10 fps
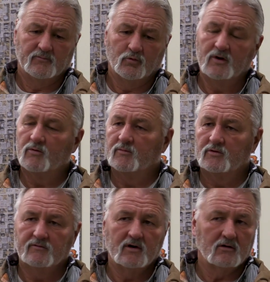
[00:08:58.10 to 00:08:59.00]
We
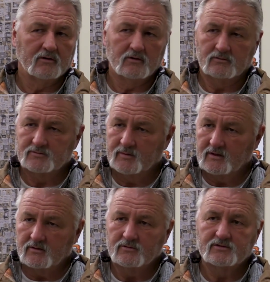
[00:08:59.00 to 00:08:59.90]
removed all the old
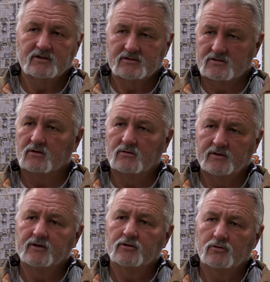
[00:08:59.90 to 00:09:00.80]
speakers and installed
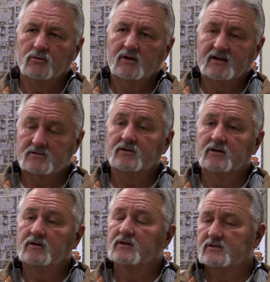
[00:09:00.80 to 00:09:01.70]
the new, and actually
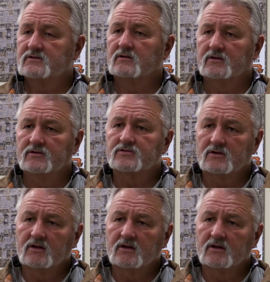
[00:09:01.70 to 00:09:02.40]
did the installation